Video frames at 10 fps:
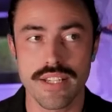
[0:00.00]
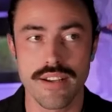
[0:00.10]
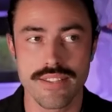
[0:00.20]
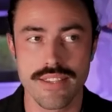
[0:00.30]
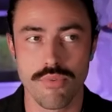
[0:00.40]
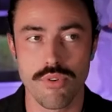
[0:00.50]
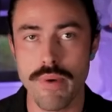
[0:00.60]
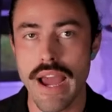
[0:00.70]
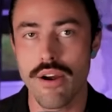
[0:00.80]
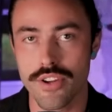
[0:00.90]
because the more
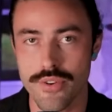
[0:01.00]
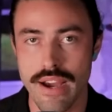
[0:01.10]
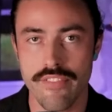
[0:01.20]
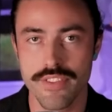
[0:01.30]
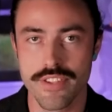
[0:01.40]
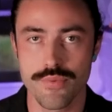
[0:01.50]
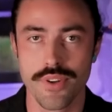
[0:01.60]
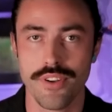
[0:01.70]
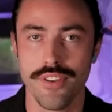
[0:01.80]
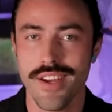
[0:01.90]
power you have in this
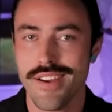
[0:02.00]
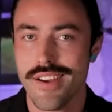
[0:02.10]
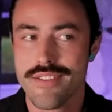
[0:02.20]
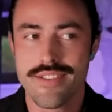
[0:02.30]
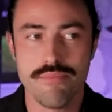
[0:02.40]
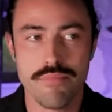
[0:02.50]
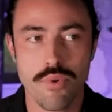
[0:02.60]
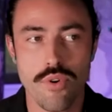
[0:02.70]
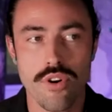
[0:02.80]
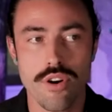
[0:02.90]
world, the
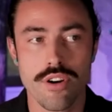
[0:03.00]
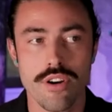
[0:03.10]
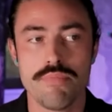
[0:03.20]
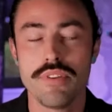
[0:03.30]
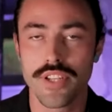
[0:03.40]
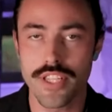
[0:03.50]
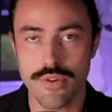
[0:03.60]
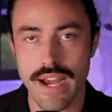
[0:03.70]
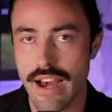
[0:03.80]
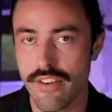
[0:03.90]
more ability
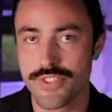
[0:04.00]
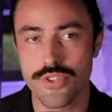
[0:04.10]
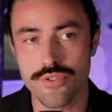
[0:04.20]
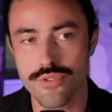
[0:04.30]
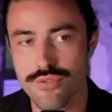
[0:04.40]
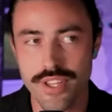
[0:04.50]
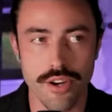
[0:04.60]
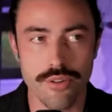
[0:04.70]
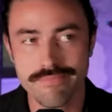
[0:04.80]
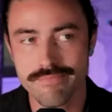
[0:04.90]
you have to, you
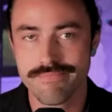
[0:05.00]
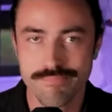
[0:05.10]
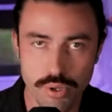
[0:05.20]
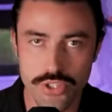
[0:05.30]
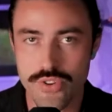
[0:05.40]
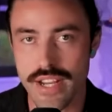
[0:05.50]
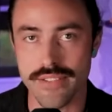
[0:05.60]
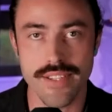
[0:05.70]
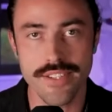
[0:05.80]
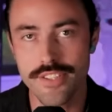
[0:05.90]
know, pull
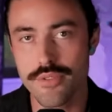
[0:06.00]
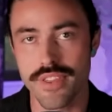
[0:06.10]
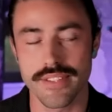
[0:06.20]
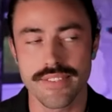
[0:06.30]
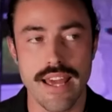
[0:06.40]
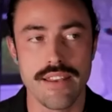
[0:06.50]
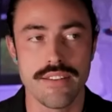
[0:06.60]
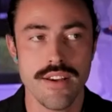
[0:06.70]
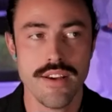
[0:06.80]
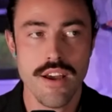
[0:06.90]
strings and to do things
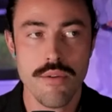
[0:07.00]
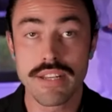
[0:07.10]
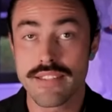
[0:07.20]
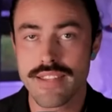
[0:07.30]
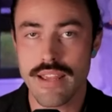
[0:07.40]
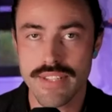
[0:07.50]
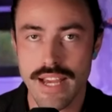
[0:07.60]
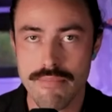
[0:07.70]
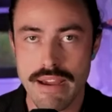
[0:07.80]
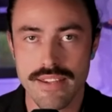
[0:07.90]
and but at the same
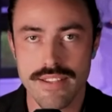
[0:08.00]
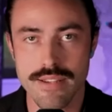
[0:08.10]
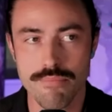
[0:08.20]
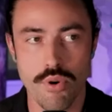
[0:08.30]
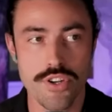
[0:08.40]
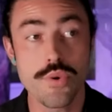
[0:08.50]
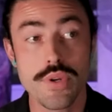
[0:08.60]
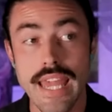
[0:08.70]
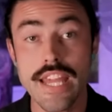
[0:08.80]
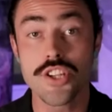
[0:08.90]
time i think it's important to
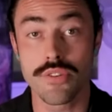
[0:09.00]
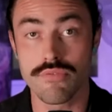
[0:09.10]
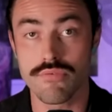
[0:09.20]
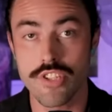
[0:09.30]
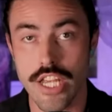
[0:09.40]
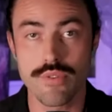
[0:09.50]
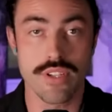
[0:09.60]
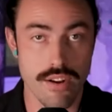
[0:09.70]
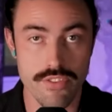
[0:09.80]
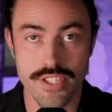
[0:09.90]
engage in genuine
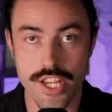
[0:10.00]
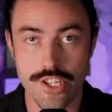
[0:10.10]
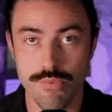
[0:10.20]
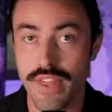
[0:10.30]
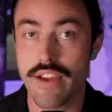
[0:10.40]
conversation with